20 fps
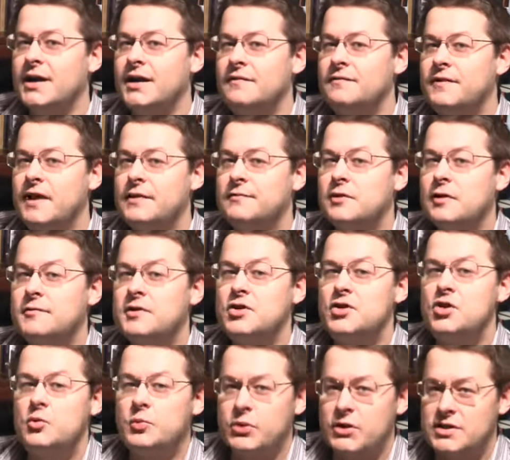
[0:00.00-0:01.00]
in favor of a
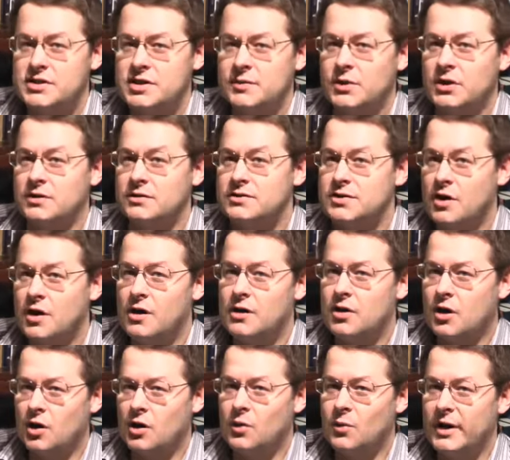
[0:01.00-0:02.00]
new principle,
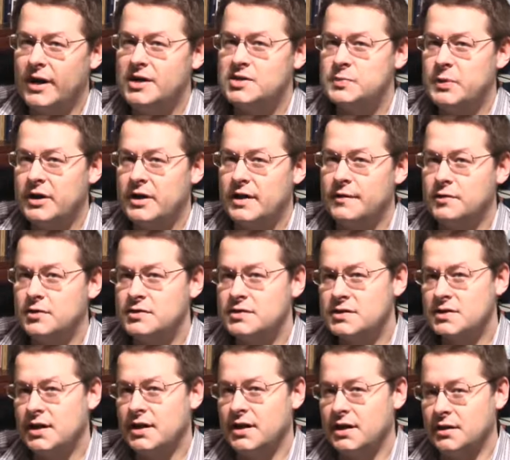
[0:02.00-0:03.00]
talk always but never
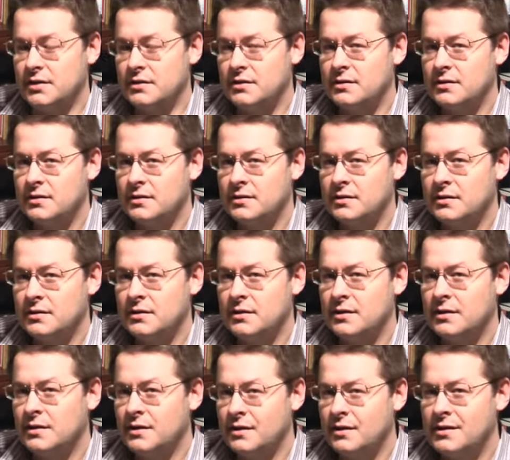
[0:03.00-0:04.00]
studied?
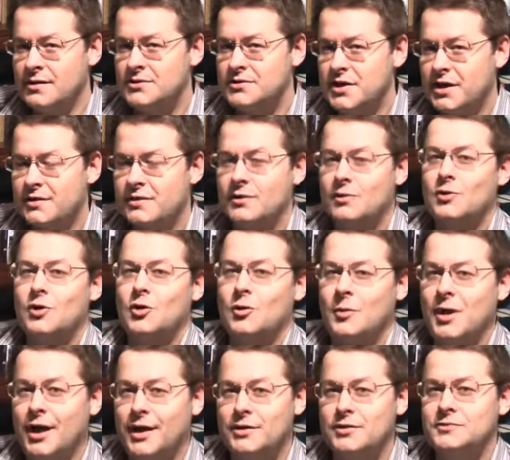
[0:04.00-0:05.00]
Check the role
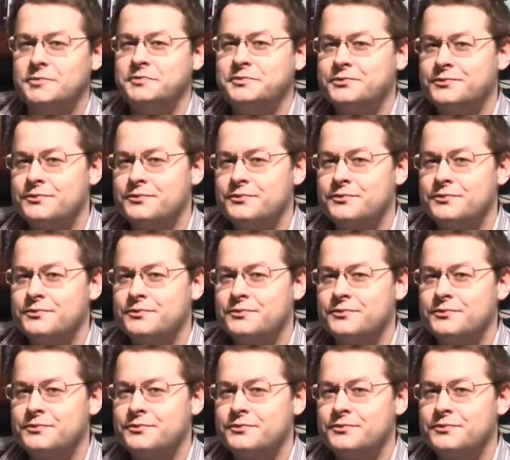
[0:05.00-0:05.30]
model.